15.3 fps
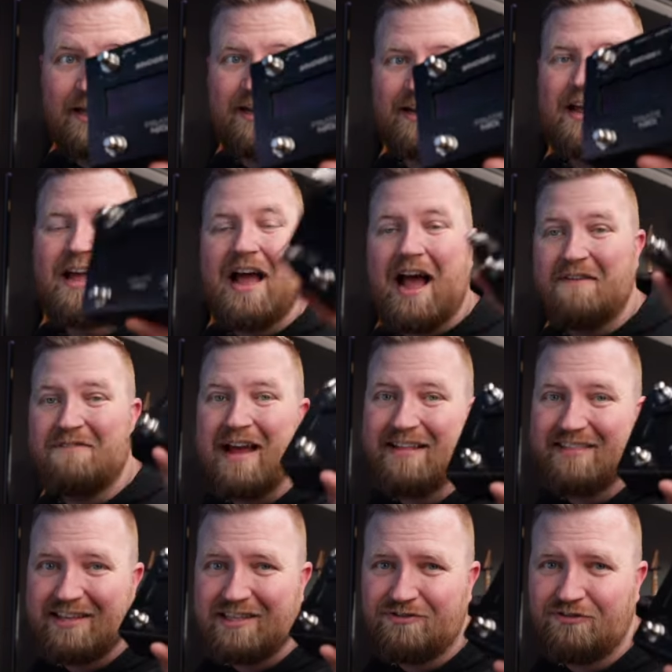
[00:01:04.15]
I've
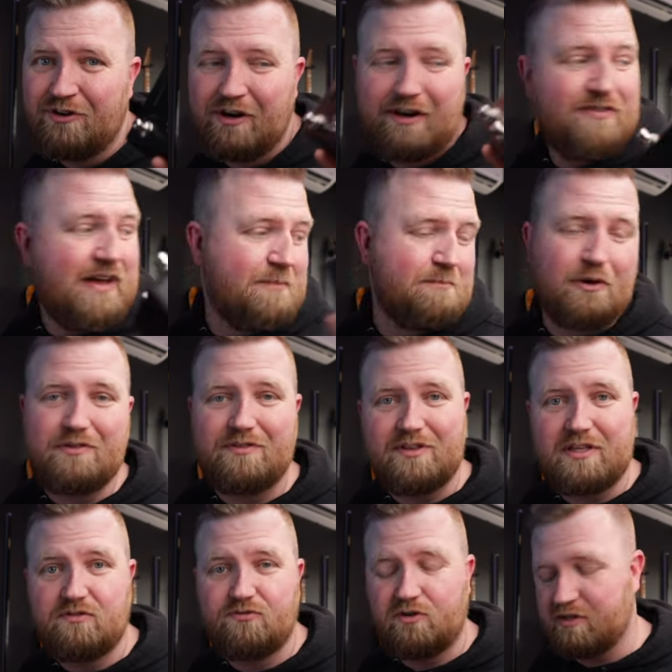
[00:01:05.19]
had both of
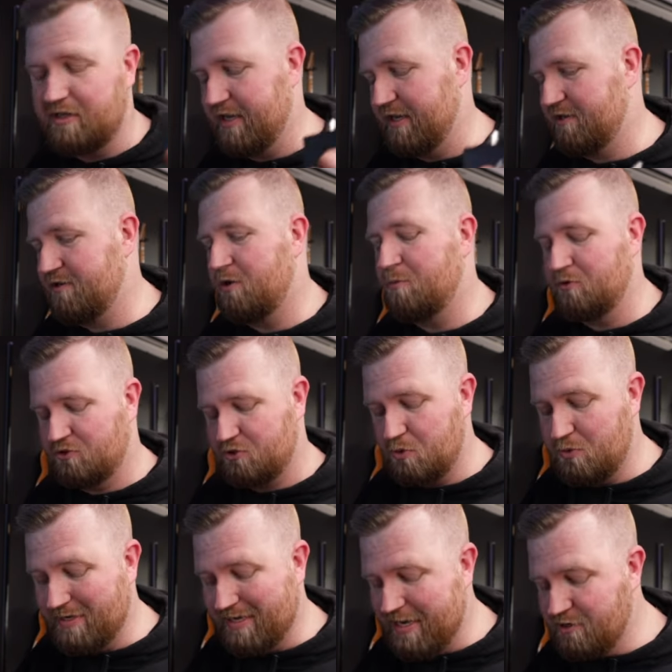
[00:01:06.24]
these for like almost
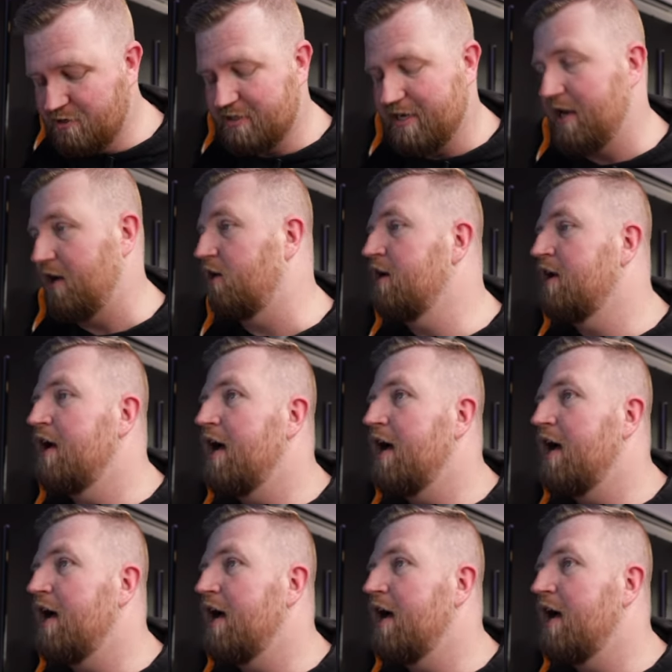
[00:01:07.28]
2 years now.